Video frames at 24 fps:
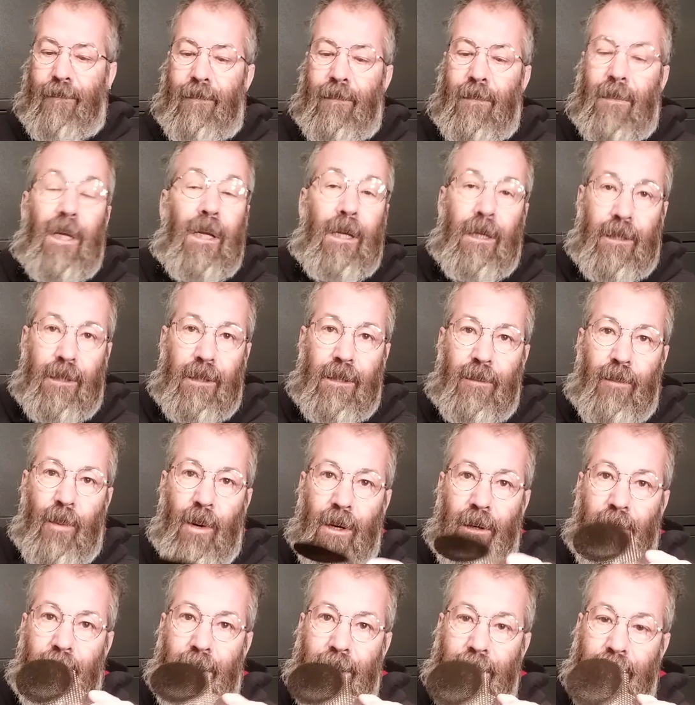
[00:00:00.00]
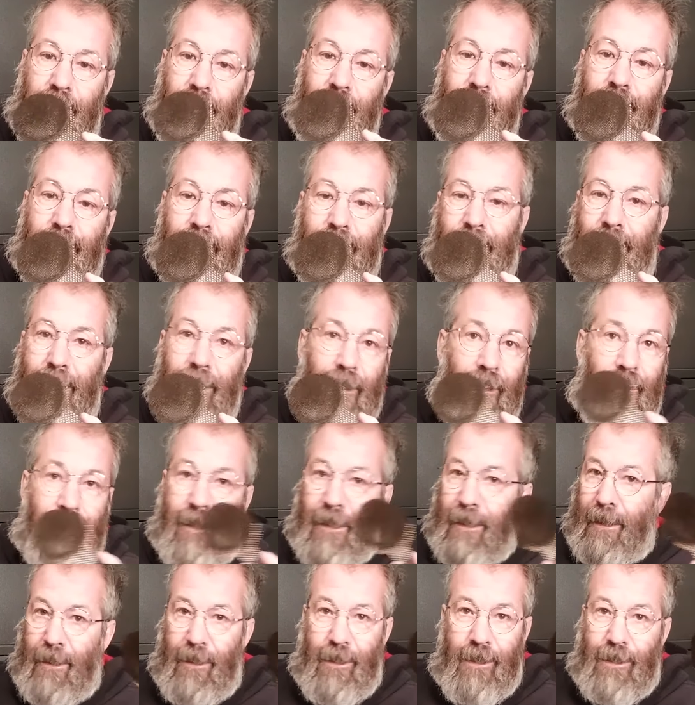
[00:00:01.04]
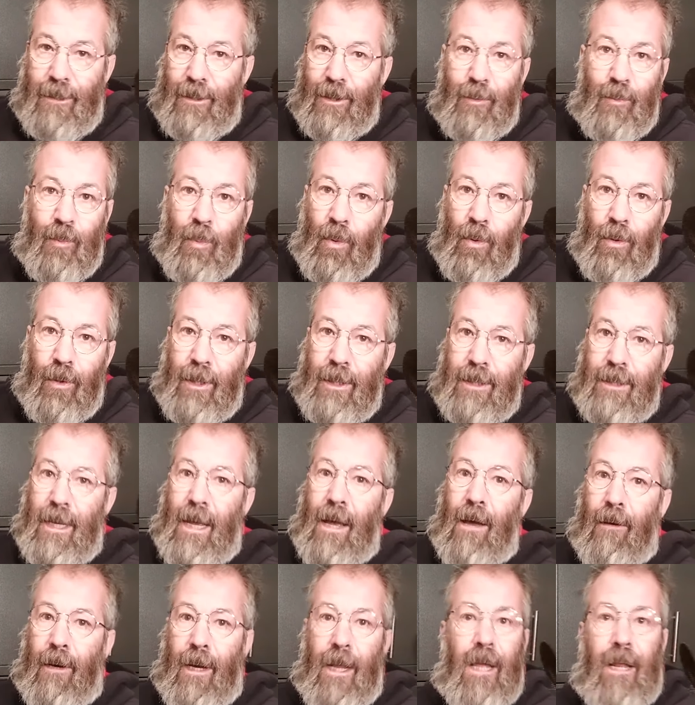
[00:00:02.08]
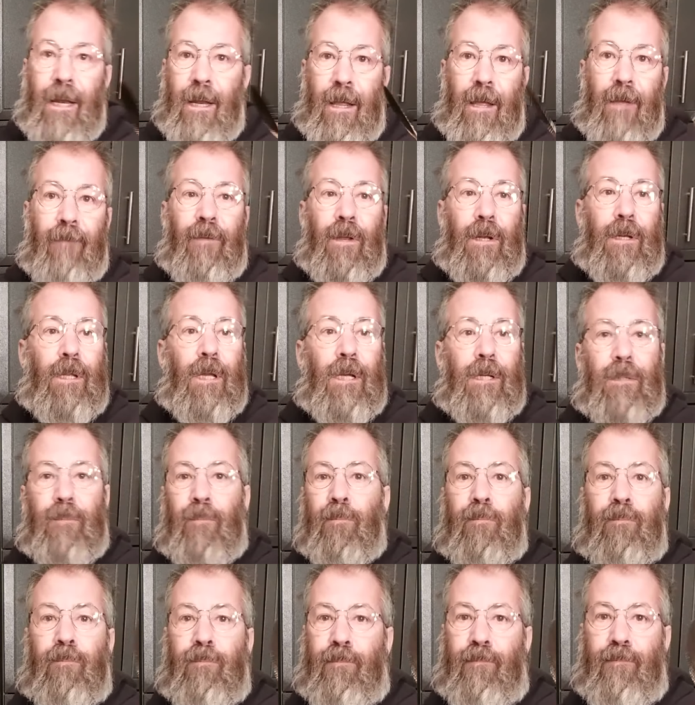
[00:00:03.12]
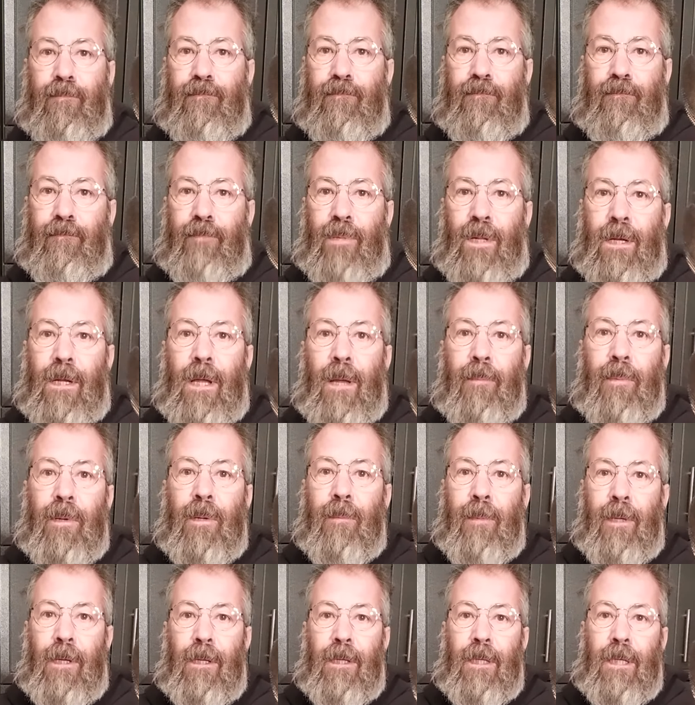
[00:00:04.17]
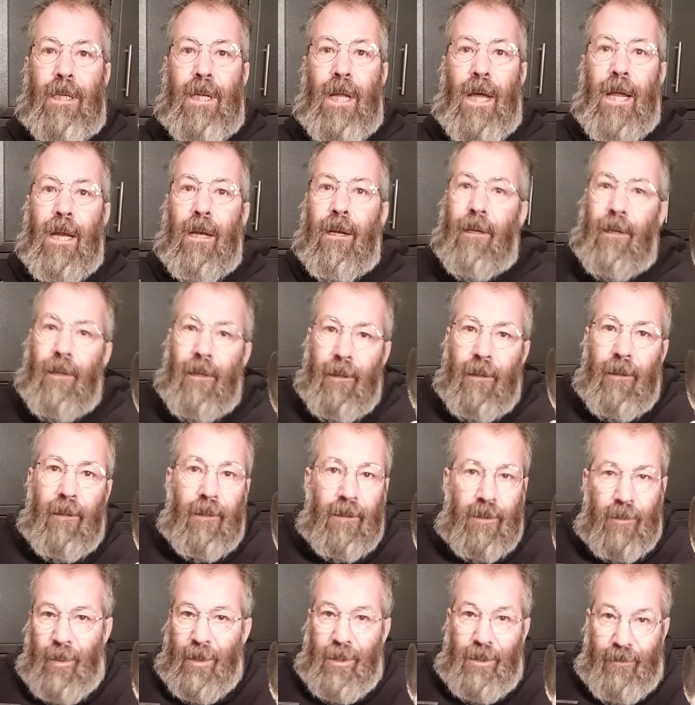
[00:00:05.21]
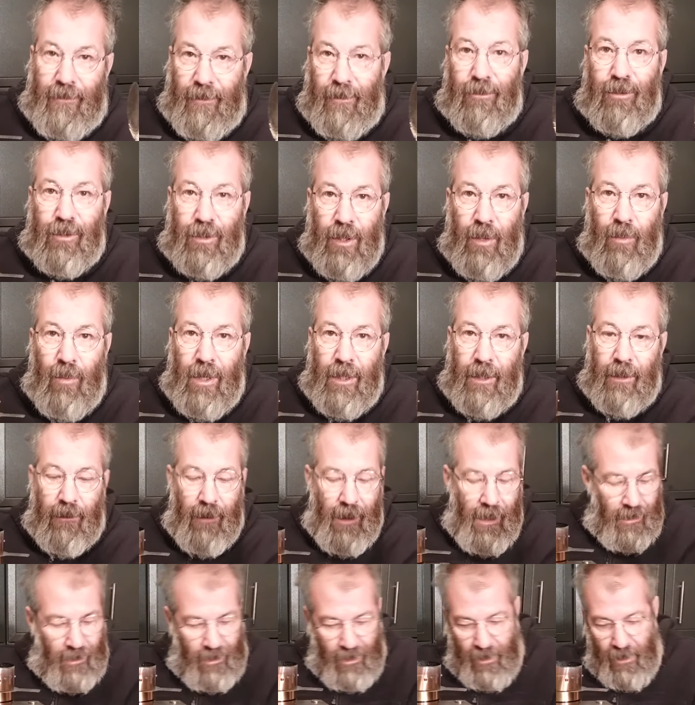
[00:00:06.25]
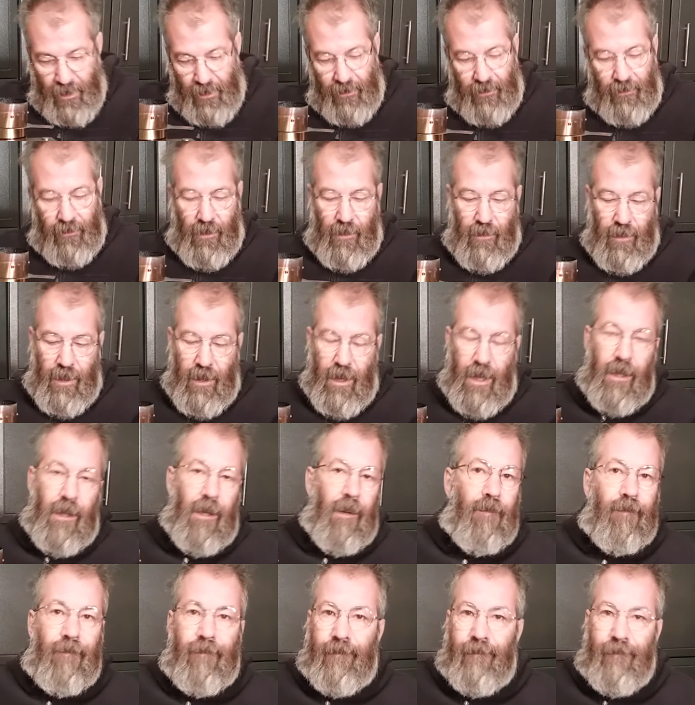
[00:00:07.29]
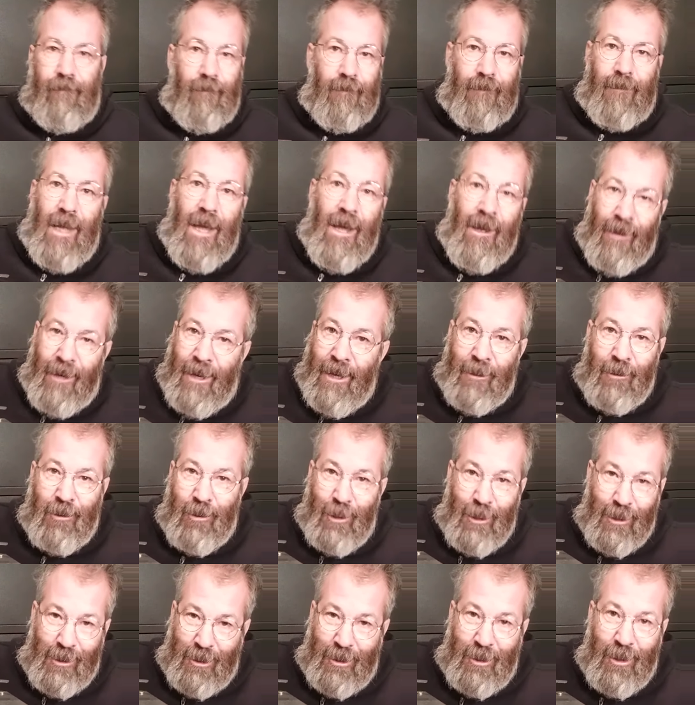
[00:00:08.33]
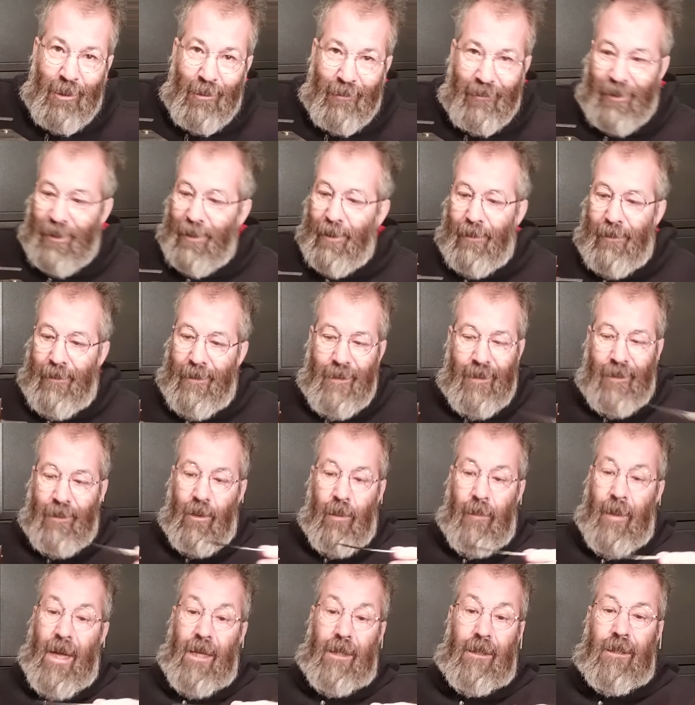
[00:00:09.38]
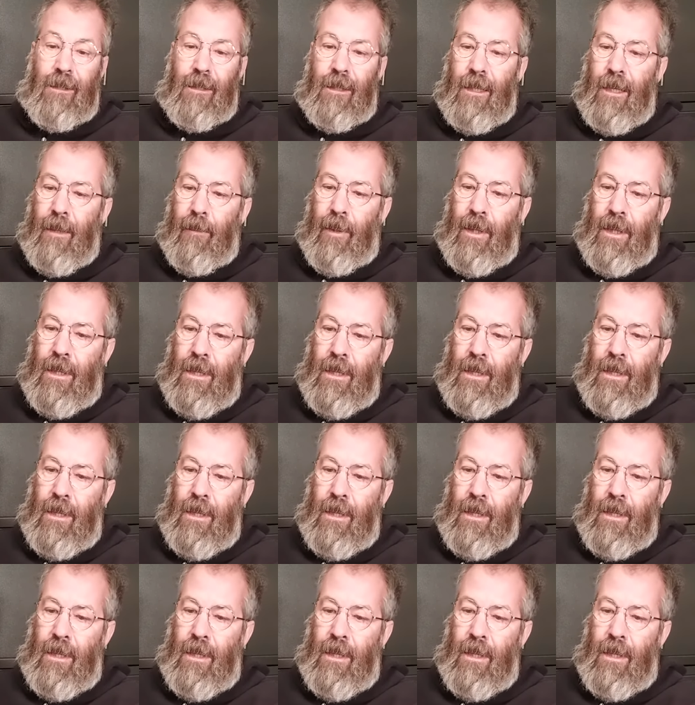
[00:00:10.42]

to get to the spark arrestor. You just pull this out, and if it does plug up in the middle of the night, especially if there's snow on the ground, throw it on down under the stove and go back to sleep.